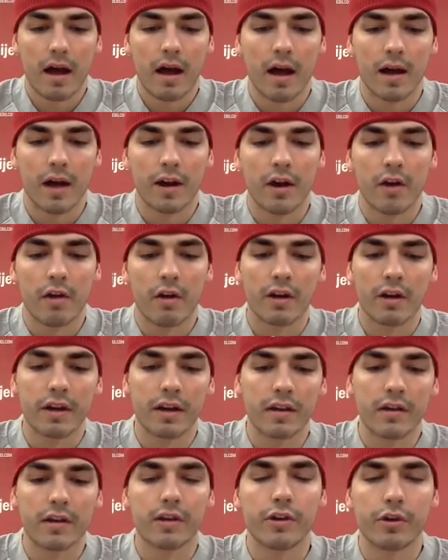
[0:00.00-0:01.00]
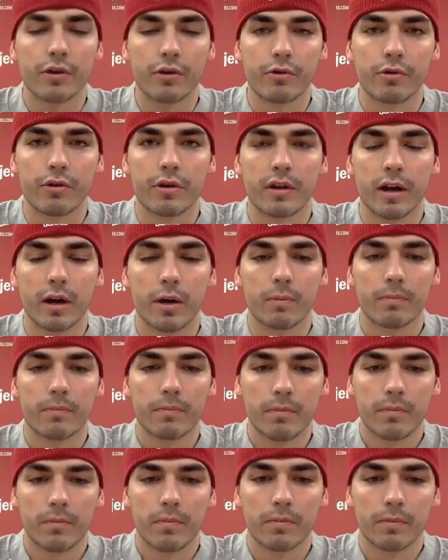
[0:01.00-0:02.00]
I know I needed to do to help
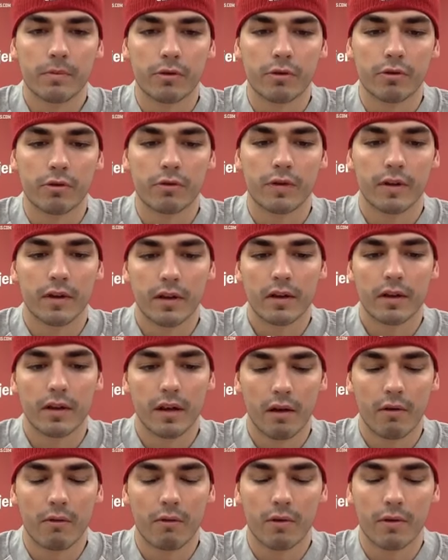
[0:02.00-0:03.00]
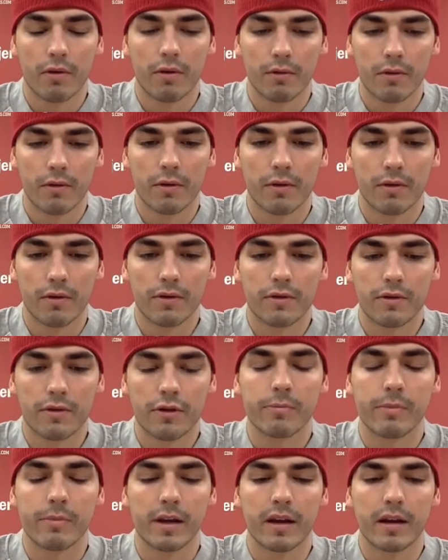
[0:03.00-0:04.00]
groove it were
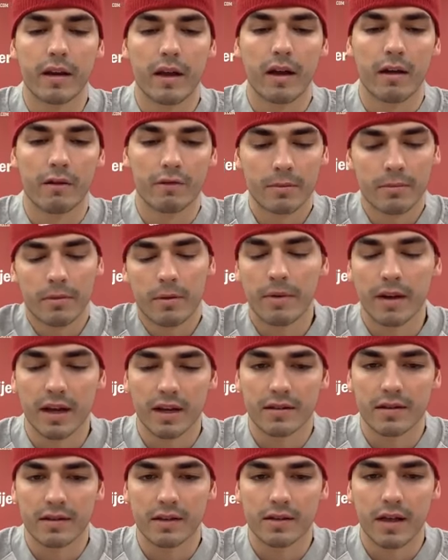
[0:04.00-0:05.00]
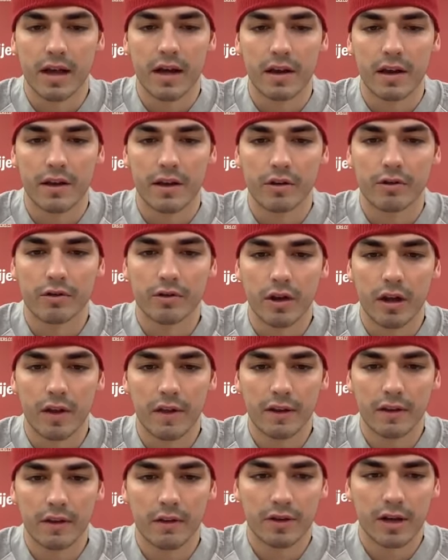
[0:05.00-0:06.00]
some of the biggest things I had to do. So I
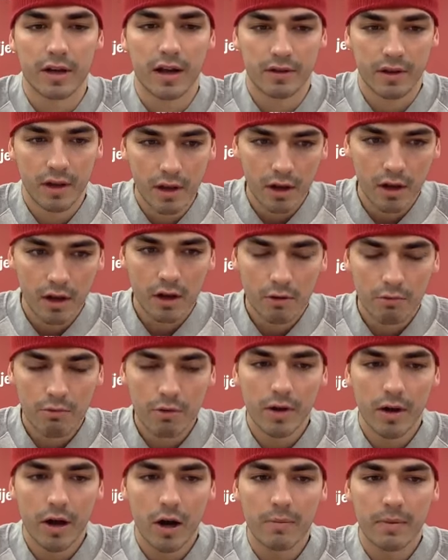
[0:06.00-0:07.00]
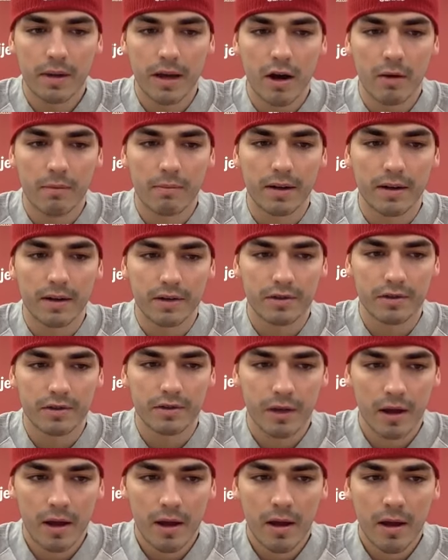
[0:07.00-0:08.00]
think those guys really helped me out by just
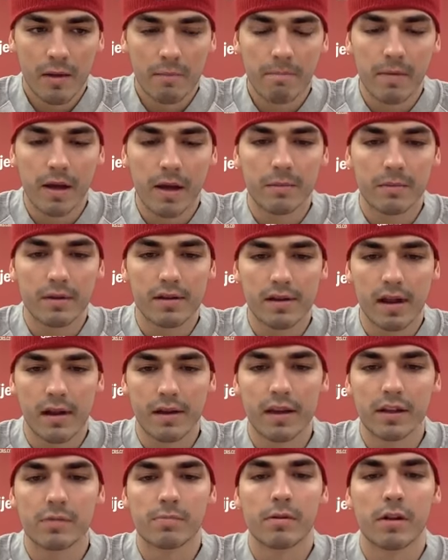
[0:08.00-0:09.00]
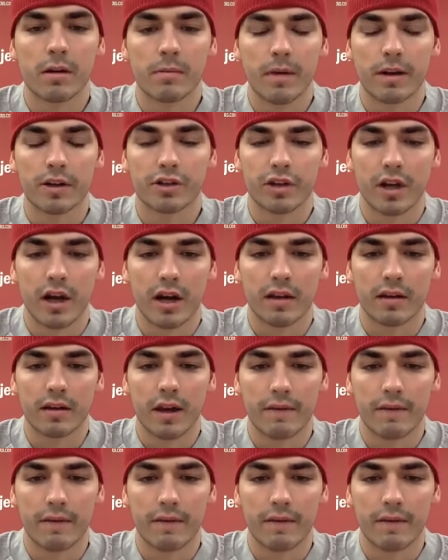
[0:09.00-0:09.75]
making me stay disciplined in my shot.